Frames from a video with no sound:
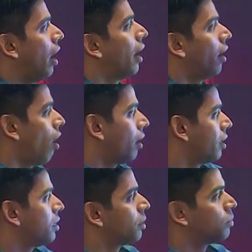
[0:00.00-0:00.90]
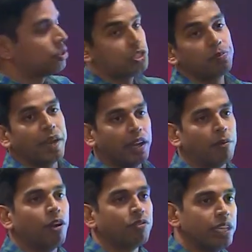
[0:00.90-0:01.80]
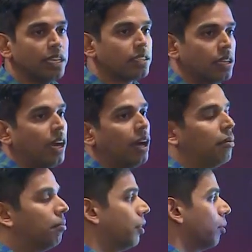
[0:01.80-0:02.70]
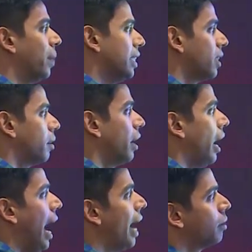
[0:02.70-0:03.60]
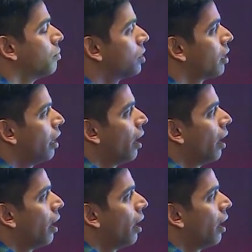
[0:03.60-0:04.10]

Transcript: our organisms, which is made up of these basic atoms.